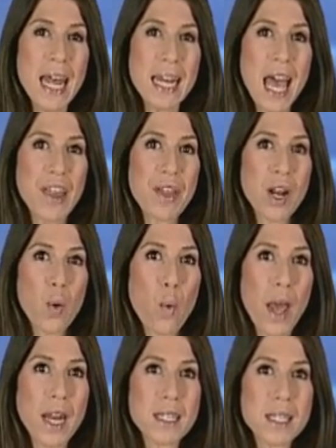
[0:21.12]
Now that
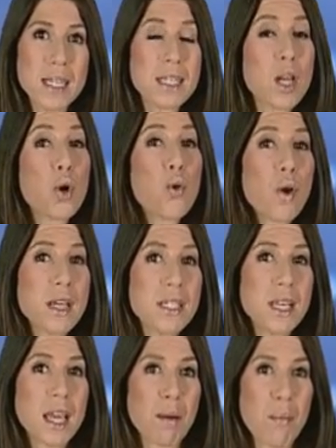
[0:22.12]
awareness is
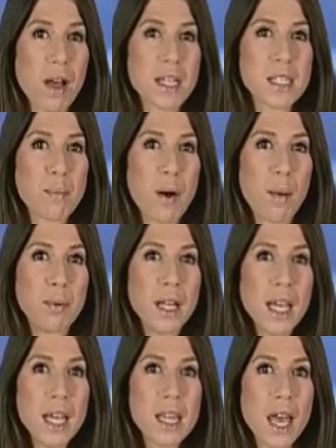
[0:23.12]
increasing amongst the public,